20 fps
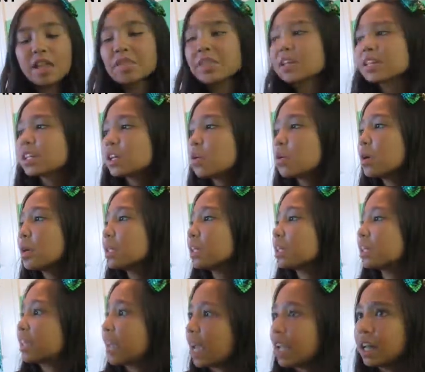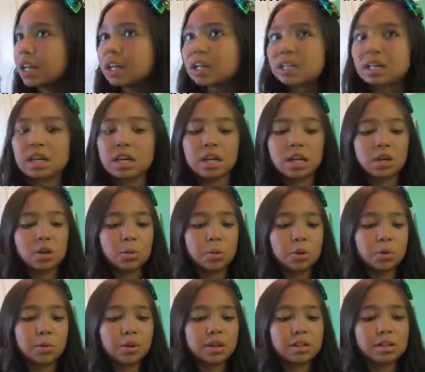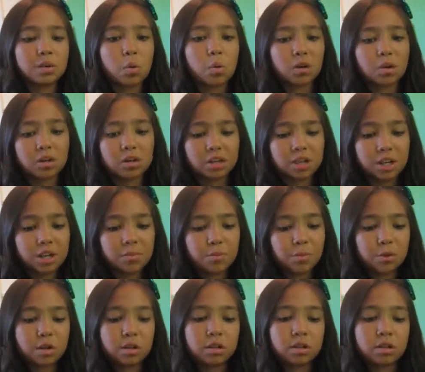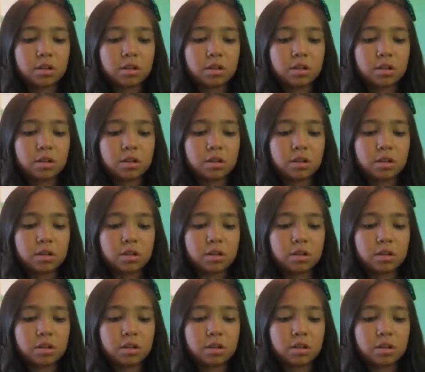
That's so insane, isn't it? Nobody wears orange anymore.